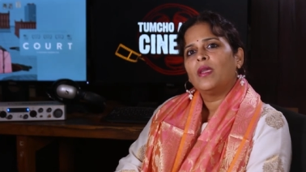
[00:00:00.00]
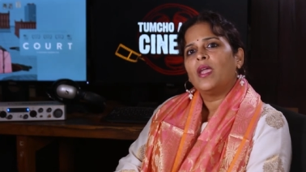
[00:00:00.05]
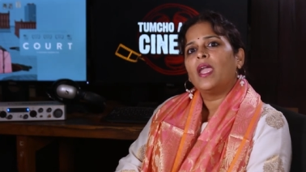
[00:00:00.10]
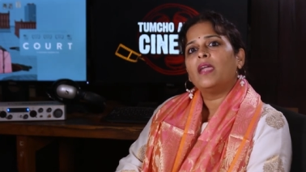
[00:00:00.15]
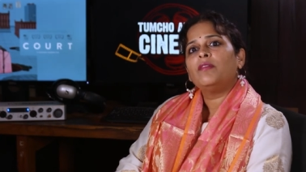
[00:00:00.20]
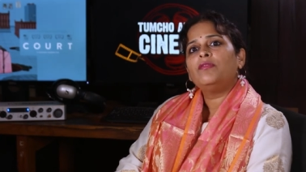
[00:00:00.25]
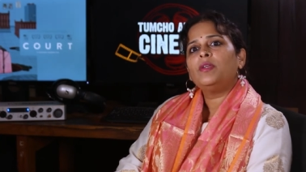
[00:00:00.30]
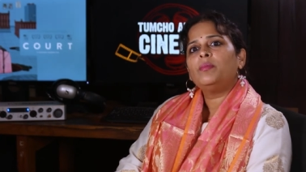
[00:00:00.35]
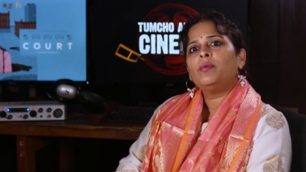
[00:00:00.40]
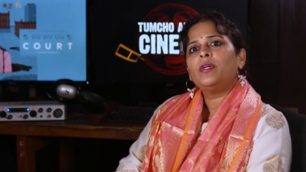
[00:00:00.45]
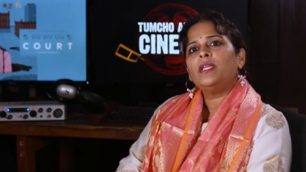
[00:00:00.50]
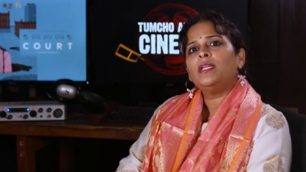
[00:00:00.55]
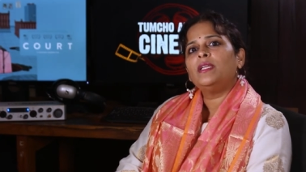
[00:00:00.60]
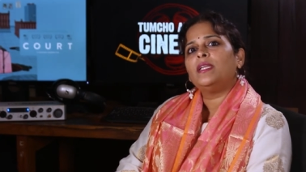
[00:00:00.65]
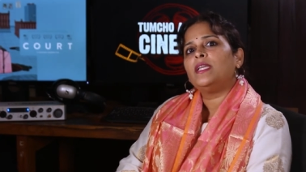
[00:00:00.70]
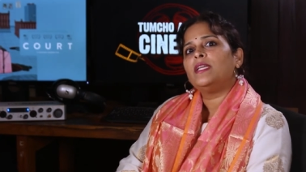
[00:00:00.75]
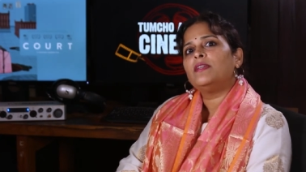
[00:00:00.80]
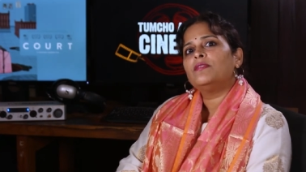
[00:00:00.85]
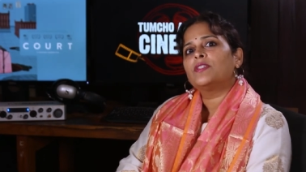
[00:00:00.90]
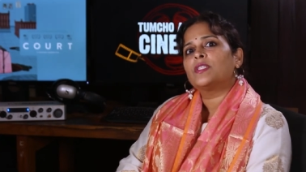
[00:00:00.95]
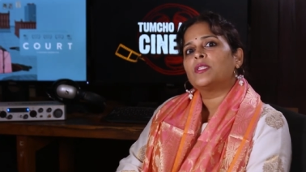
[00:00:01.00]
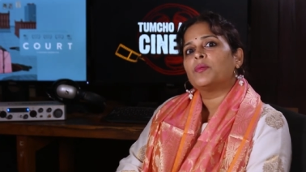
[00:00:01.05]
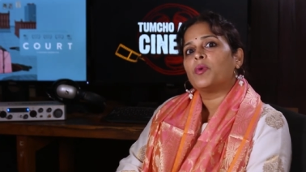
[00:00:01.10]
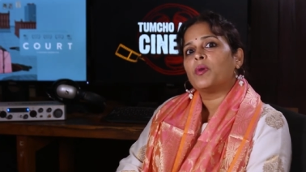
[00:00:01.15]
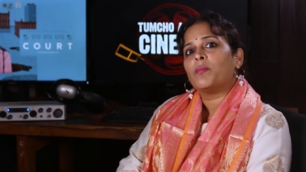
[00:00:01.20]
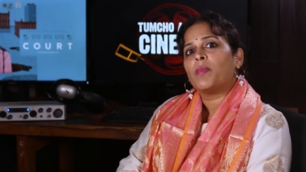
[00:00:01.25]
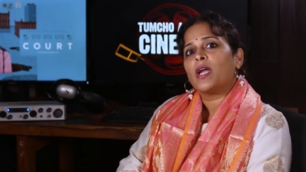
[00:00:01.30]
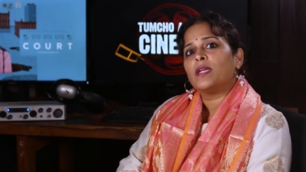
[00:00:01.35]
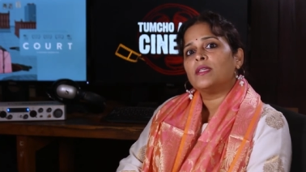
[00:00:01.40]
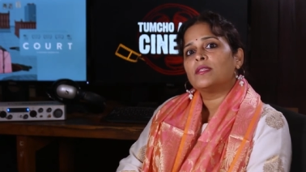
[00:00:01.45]
Everybody leaves the
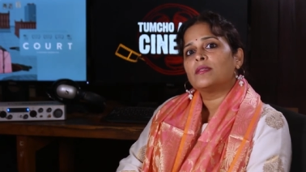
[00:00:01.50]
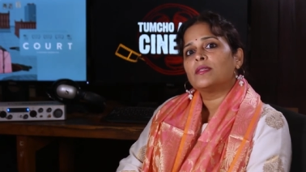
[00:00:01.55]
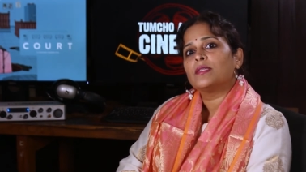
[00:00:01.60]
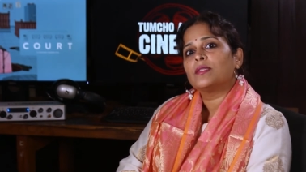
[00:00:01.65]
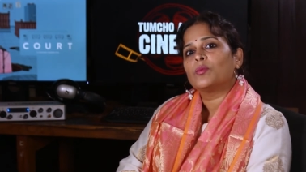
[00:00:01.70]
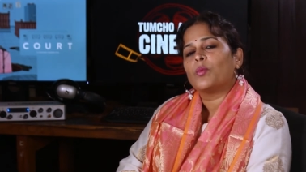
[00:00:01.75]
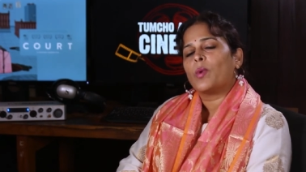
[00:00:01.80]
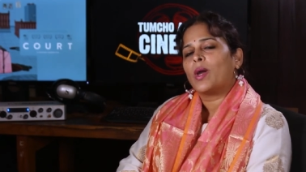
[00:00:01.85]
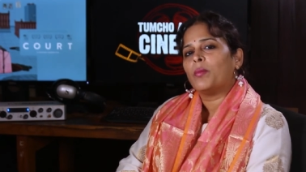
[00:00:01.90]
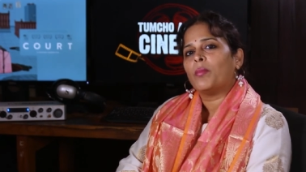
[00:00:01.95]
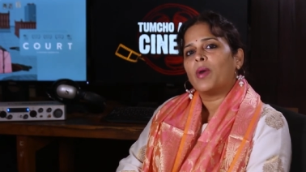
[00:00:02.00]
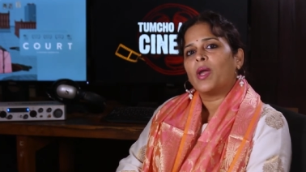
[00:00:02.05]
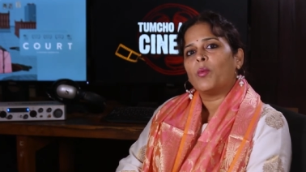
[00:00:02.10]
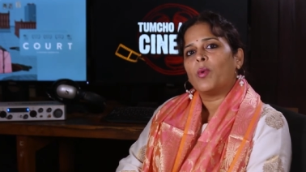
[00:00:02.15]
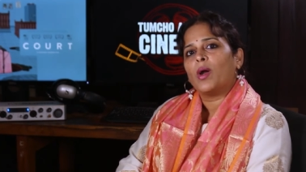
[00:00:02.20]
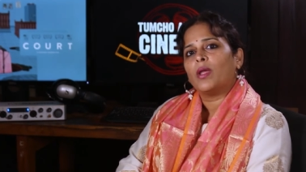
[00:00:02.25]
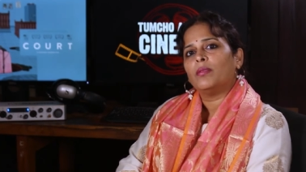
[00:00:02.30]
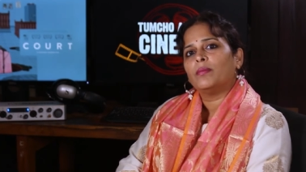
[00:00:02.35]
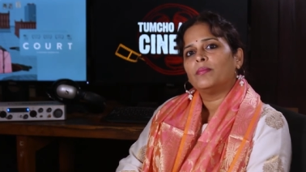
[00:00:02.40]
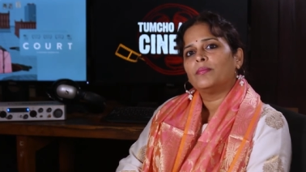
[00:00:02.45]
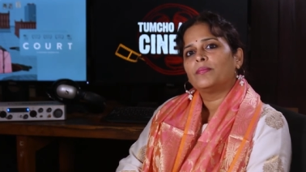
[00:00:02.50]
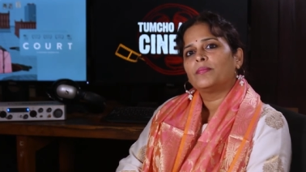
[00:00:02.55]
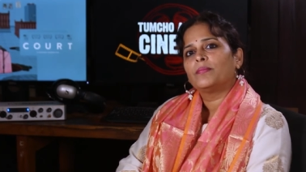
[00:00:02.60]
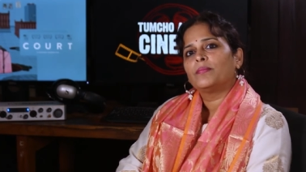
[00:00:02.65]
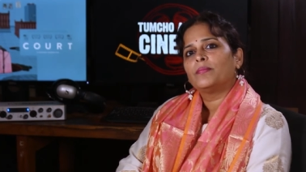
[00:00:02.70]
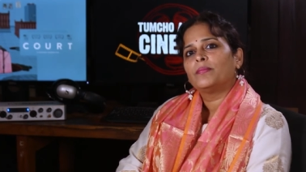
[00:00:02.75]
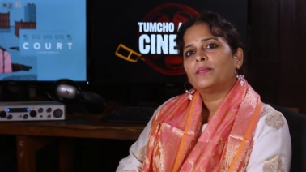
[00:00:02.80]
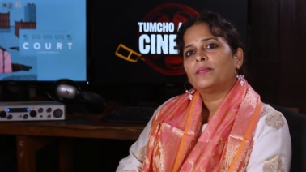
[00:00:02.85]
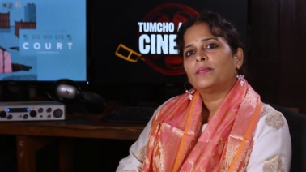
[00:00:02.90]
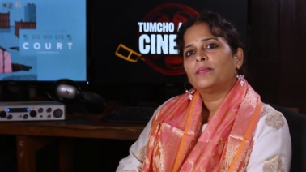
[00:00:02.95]
premises one by one.
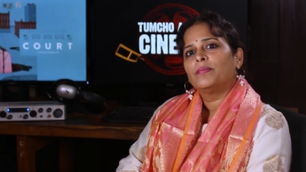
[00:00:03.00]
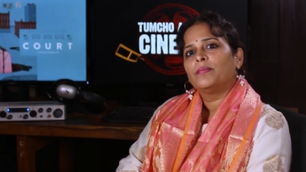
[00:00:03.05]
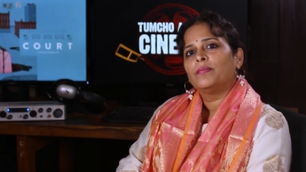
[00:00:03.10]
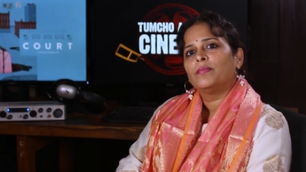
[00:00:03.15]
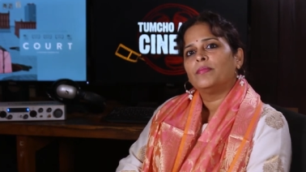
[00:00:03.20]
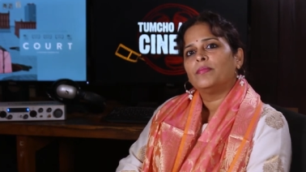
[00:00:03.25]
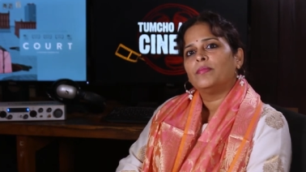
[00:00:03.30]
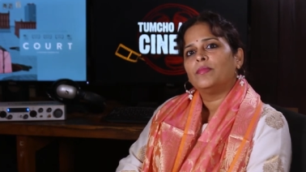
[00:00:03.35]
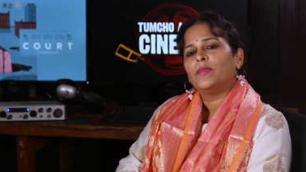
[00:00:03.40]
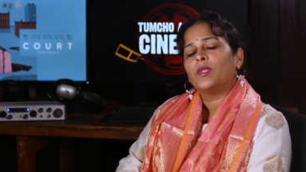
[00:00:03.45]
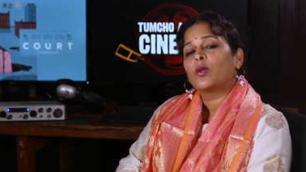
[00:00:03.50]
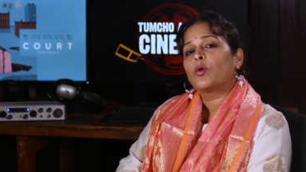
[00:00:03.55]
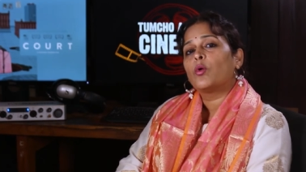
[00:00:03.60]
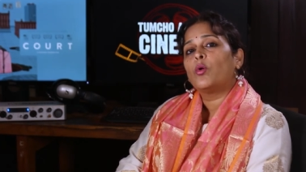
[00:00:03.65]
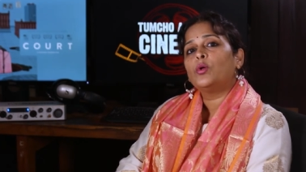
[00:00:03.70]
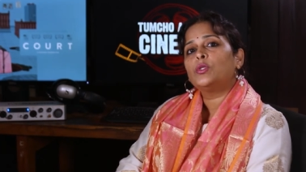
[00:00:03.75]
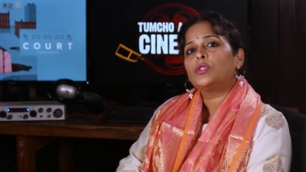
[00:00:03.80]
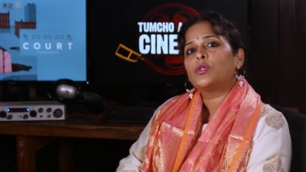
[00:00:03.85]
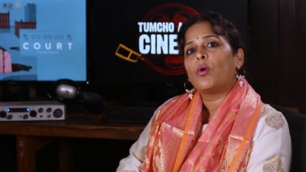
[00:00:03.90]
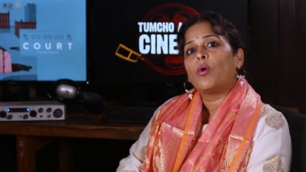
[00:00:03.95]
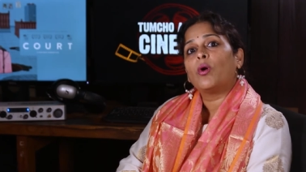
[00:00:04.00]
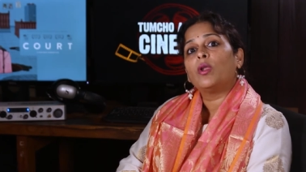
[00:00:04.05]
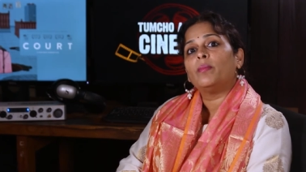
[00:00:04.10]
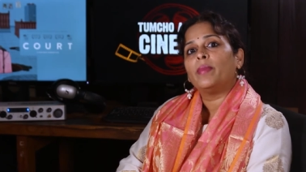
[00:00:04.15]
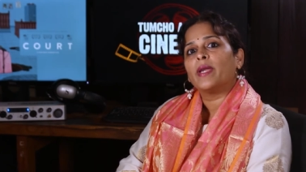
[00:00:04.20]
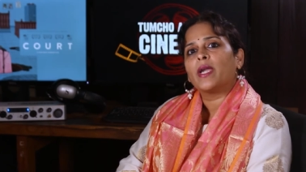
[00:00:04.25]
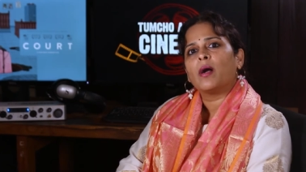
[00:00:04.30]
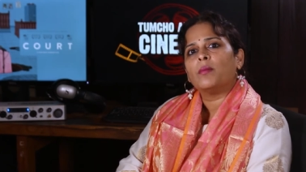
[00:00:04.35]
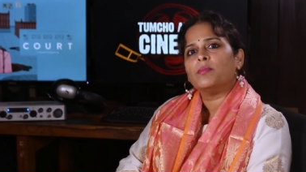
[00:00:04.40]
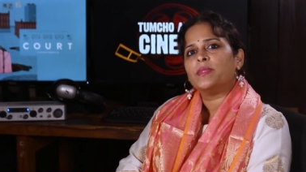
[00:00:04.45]
The court hall
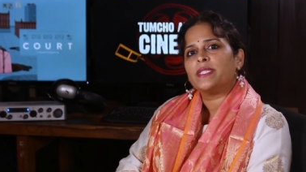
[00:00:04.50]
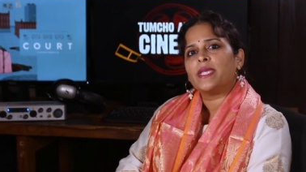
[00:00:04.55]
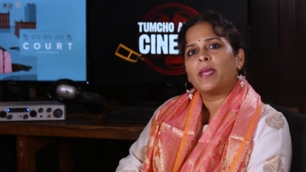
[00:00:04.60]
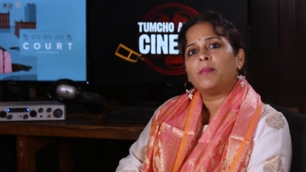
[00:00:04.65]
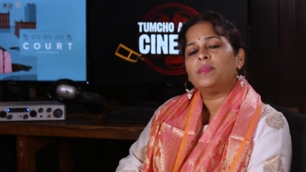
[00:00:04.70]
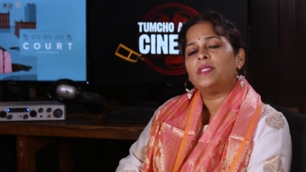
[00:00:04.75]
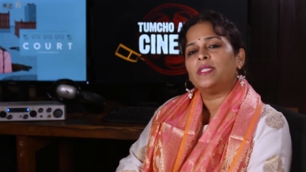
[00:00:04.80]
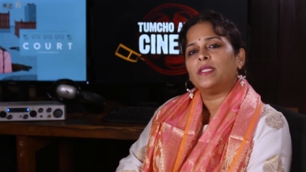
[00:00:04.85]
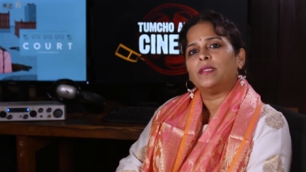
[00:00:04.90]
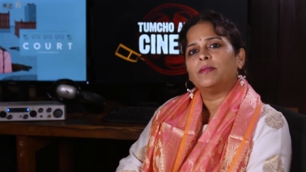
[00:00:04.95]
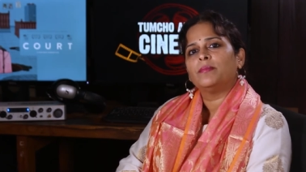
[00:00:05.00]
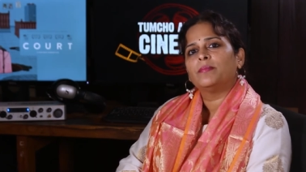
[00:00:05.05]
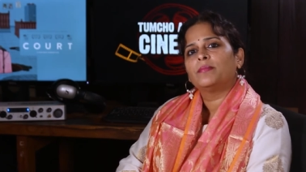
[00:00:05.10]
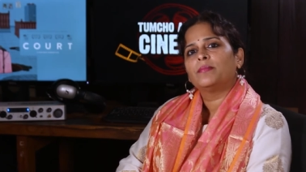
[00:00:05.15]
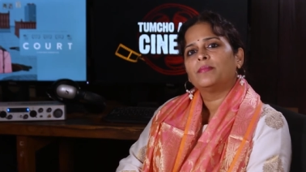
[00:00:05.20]
becomes empty.